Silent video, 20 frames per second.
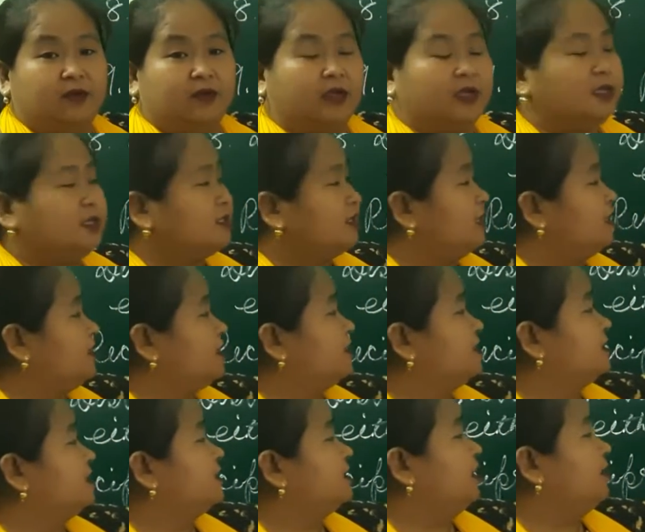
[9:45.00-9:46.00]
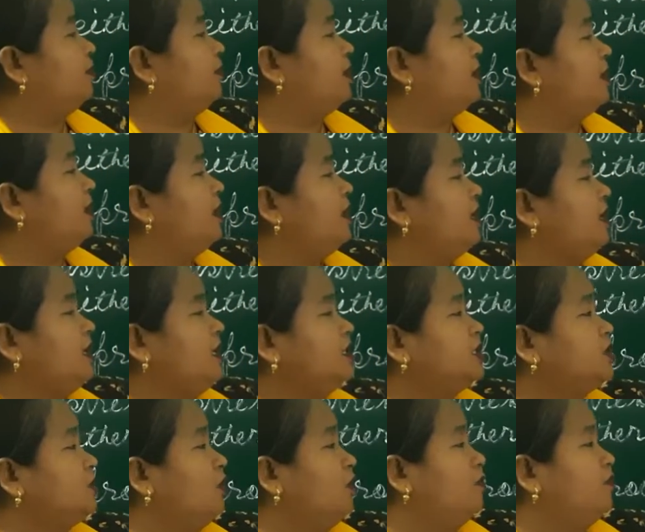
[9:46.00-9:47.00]
Okay, sentence example:
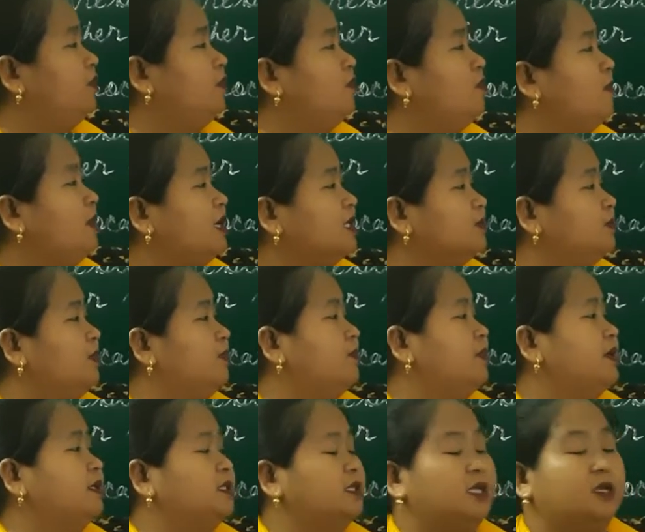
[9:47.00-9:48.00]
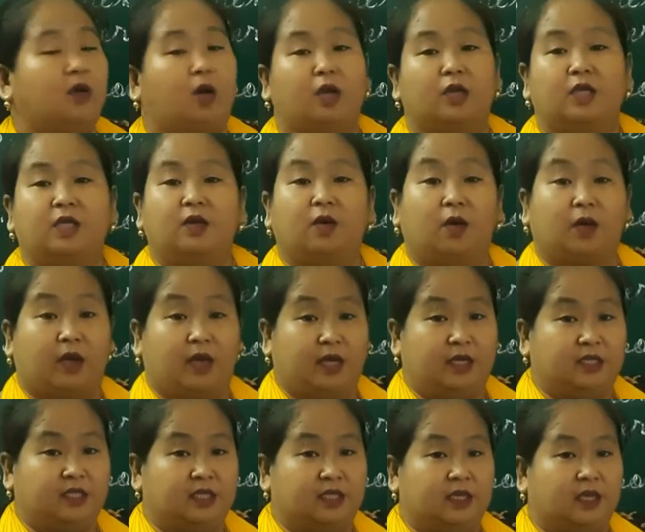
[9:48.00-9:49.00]
each of you must be present on the
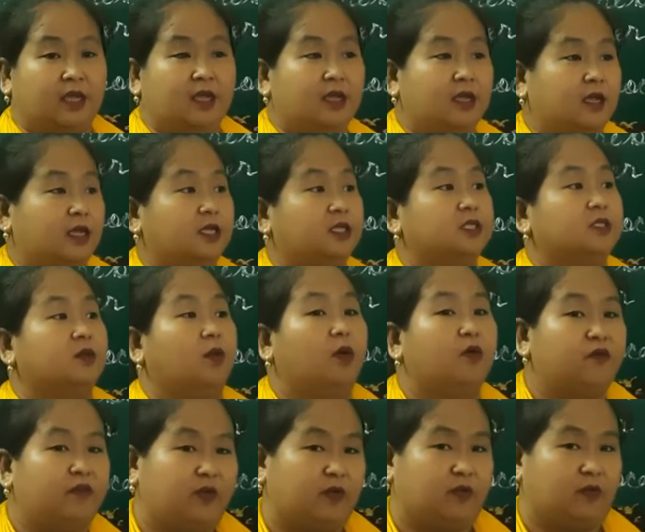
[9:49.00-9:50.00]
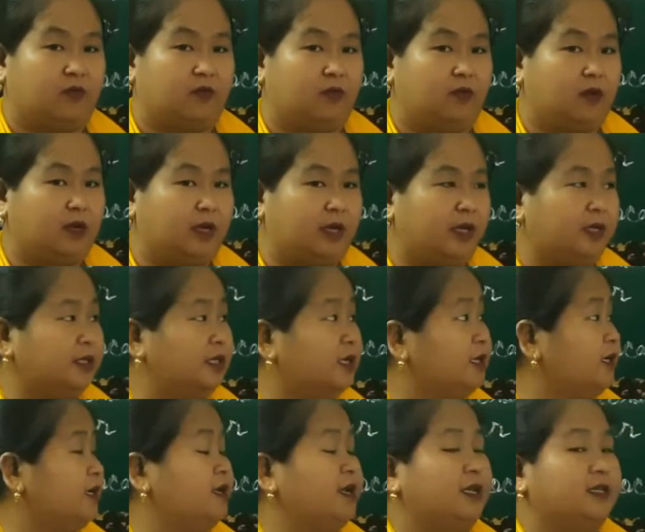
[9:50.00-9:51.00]
occasion. Each of you, okay,
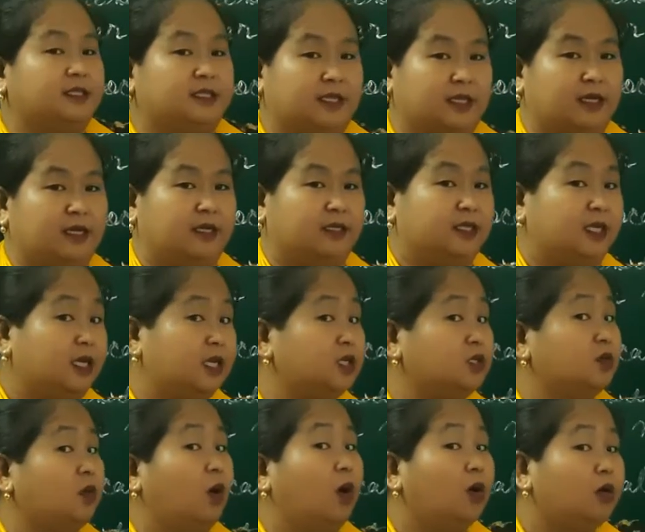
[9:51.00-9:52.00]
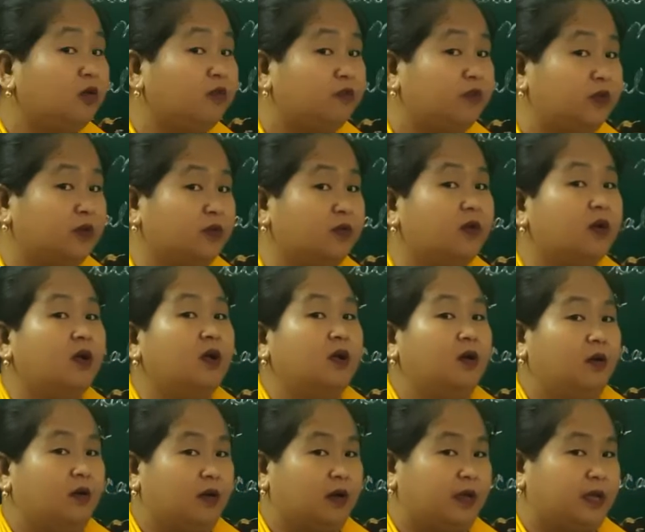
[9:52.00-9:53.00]
taken as single, telling to all of you.
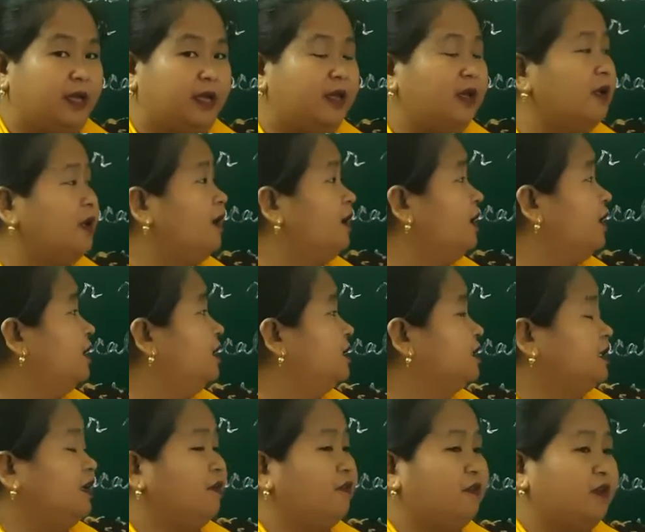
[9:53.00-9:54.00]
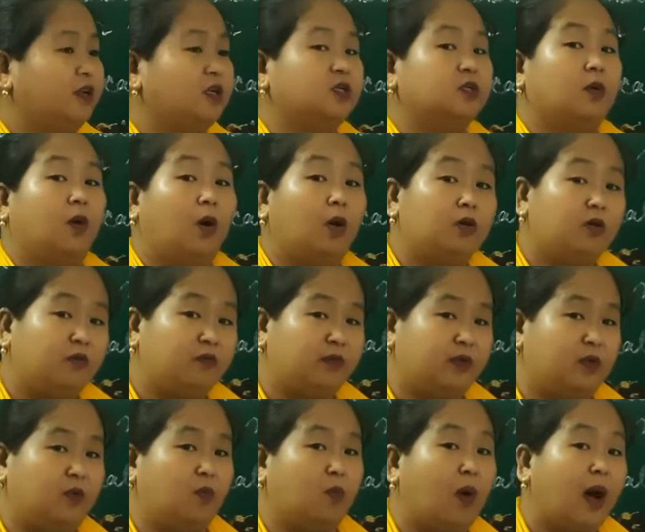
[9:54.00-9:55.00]
Okay, it is referring to all of
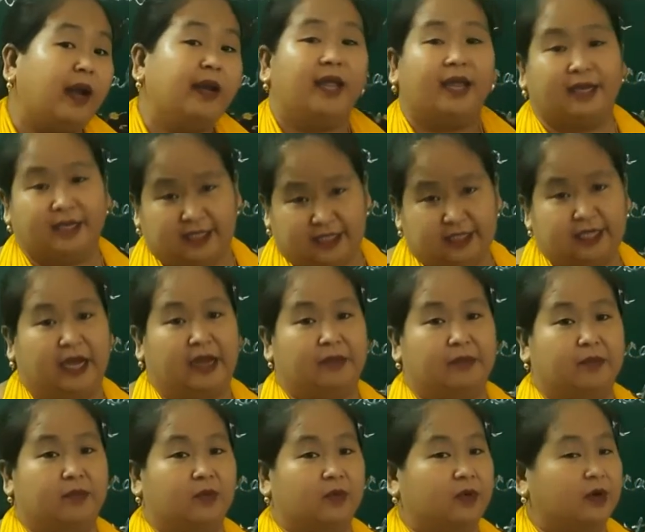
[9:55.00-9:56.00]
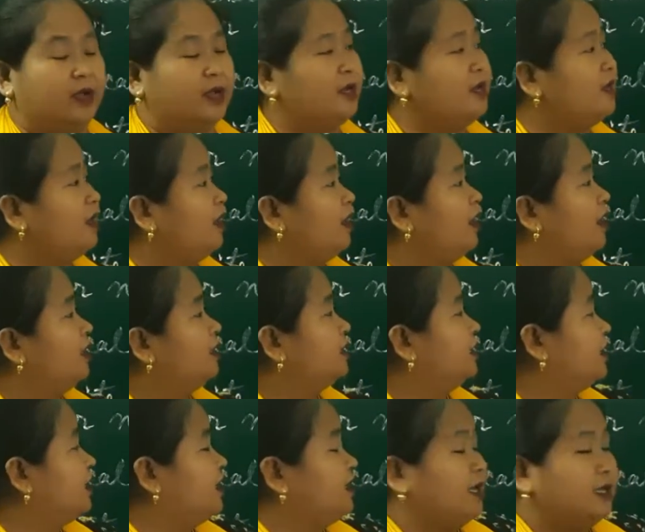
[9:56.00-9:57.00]
you one at a time. Alright,
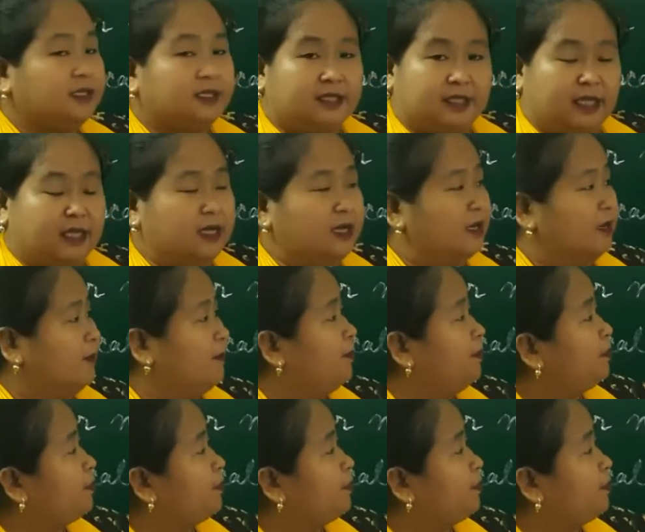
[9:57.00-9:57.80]
taken as single.